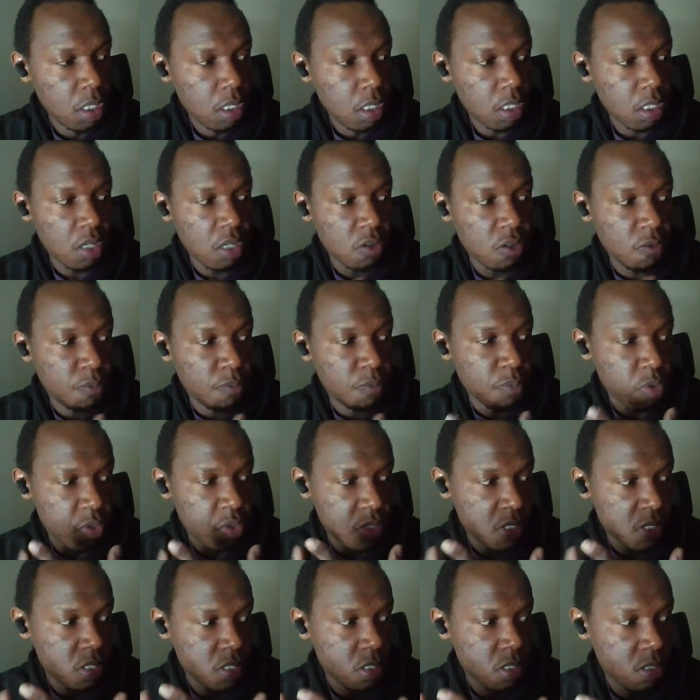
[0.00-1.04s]
kind of
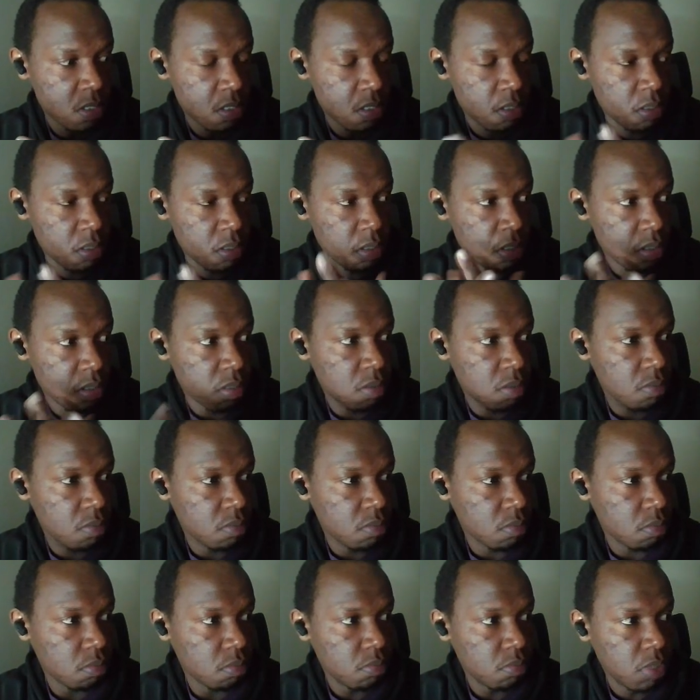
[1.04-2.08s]
processes and
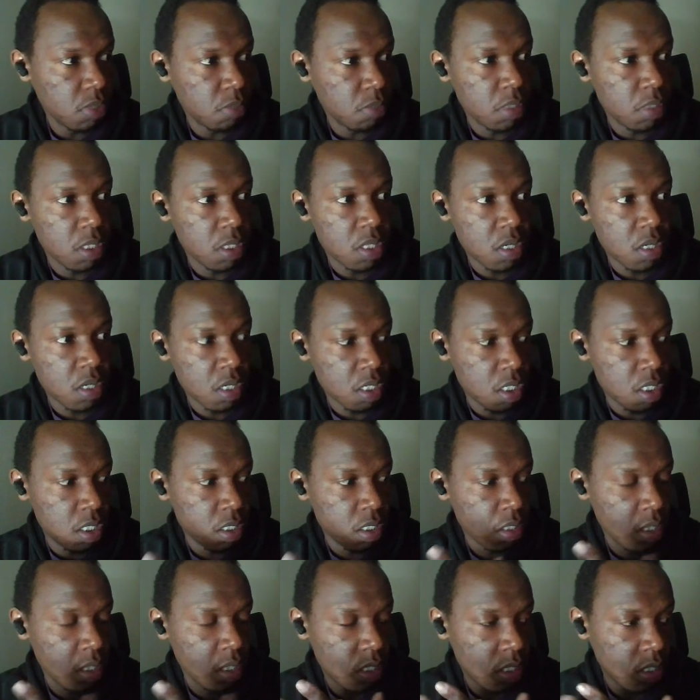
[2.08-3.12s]
maybe threading,